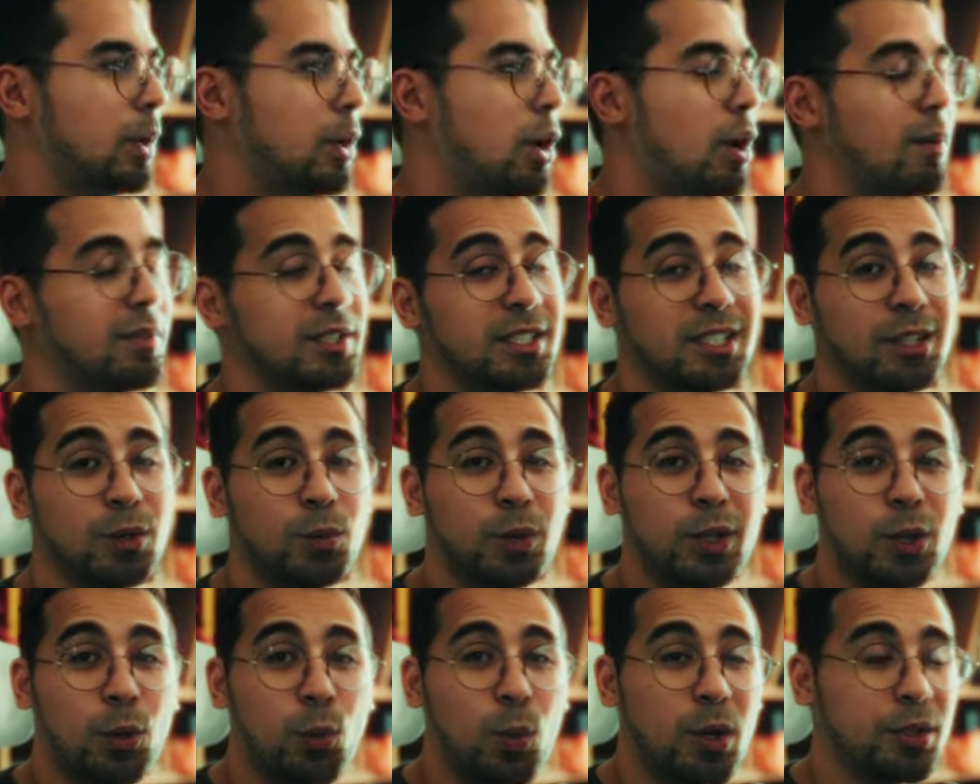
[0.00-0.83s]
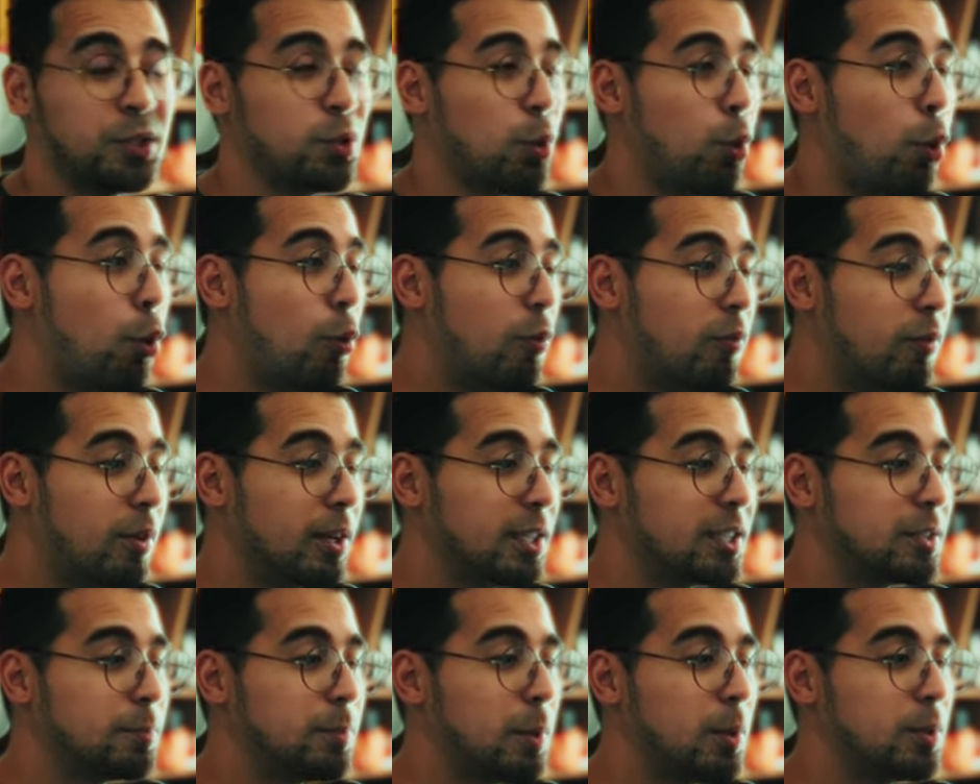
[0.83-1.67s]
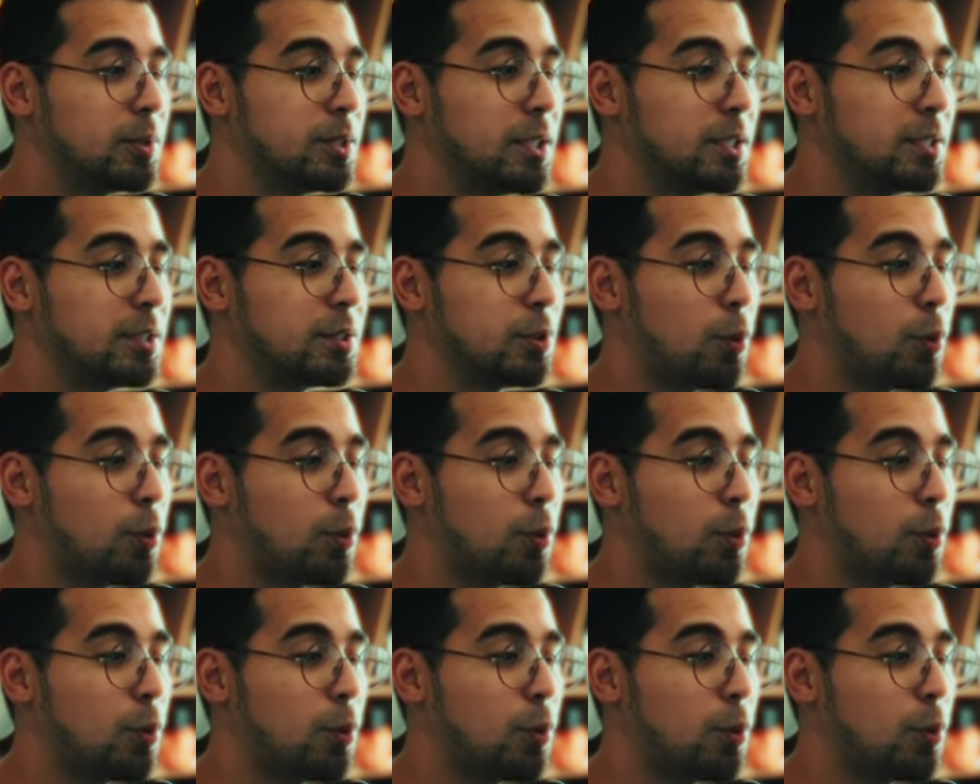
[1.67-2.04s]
And obviously we don't want to overexpose it.